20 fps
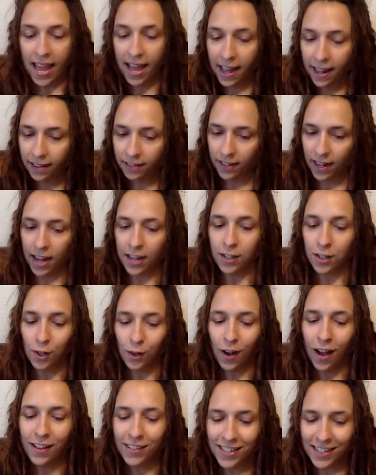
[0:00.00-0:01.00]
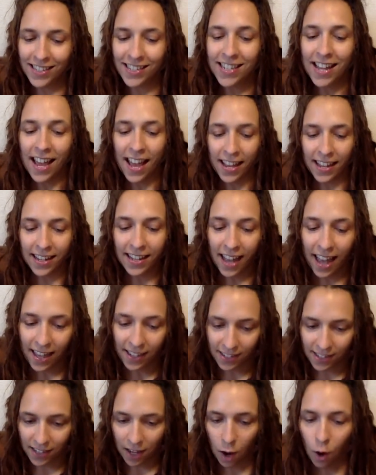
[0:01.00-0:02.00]
And I do have to say,
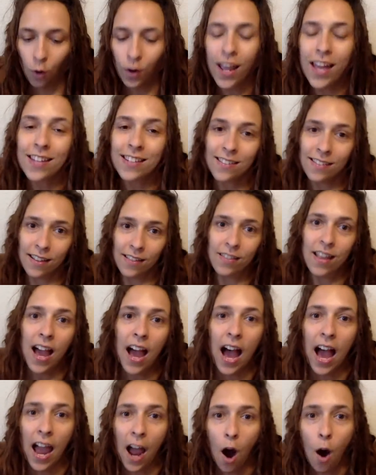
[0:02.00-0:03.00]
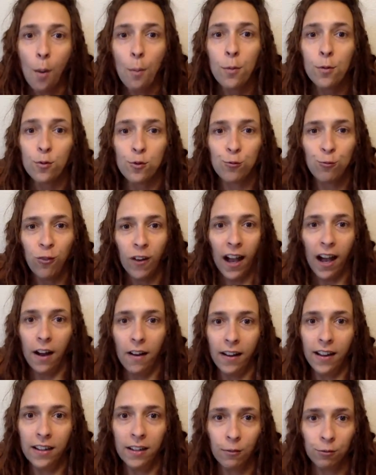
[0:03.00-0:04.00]
yes, I almost
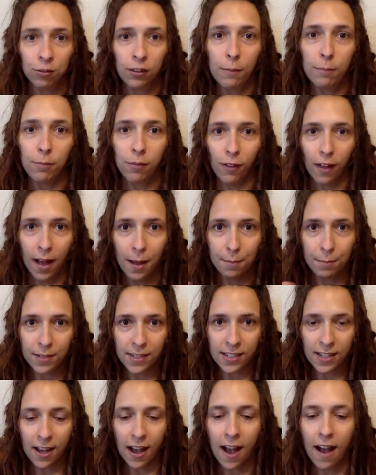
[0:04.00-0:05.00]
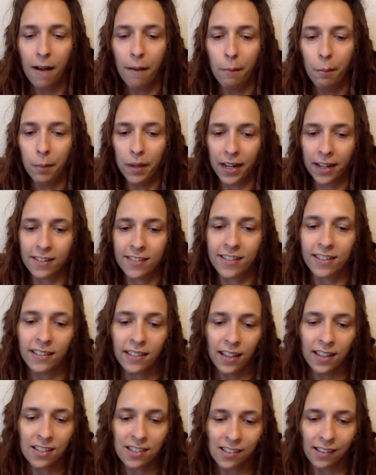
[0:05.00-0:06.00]
fell in the flip-flops because
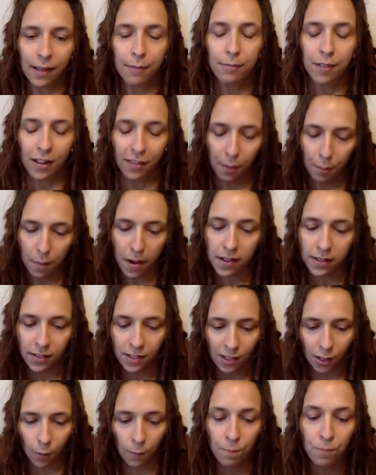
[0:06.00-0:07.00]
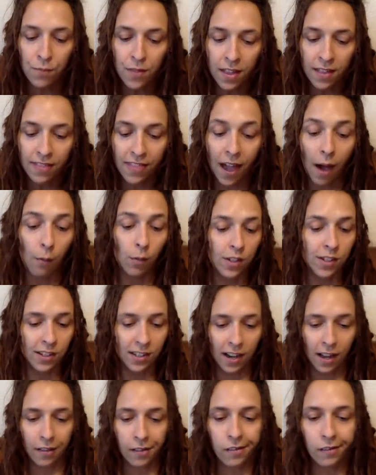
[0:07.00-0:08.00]
they slipped on the mud. So that was
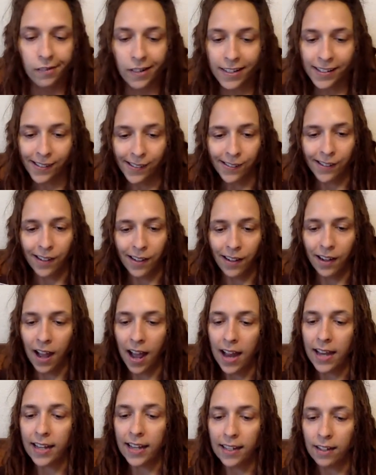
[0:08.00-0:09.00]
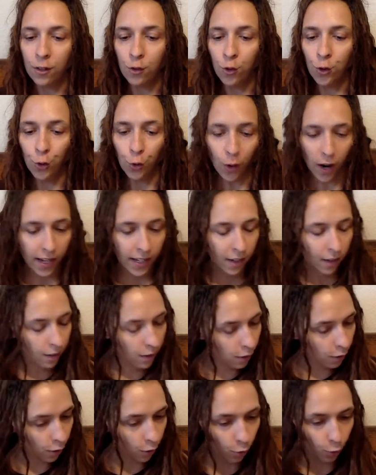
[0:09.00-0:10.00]
another reason I knew I
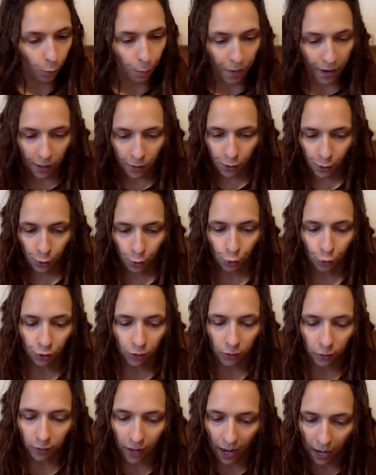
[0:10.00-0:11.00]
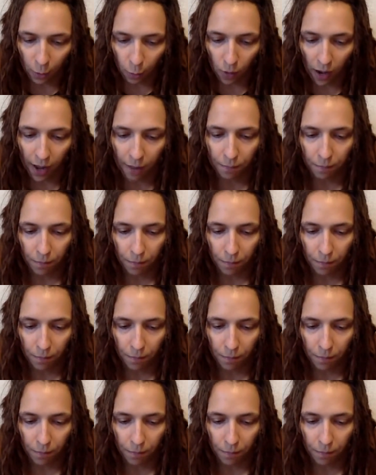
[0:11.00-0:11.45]
needed a new pair of shoes right away.